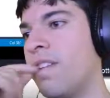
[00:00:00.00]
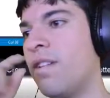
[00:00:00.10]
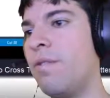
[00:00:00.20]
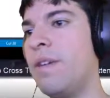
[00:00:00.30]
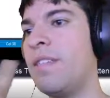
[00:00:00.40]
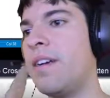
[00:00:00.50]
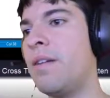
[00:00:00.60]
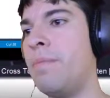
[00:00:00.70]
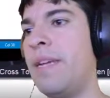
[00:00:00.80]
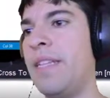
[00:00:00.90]
Restart
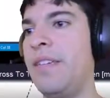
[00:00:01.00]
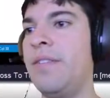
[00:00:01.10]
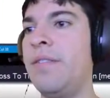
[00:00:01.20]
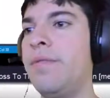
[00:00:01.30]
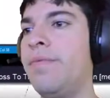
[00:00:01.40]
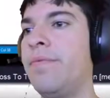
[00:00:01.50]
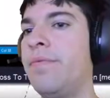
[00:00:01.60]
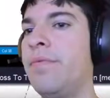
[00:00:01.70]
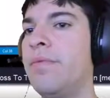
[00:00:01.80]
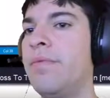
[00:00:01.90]
or menu.
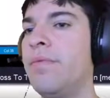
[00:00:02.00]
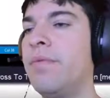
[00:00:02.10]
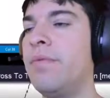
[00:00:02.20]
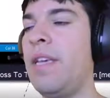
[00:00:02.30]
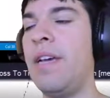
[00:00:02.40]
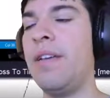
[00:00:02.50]
Yeah.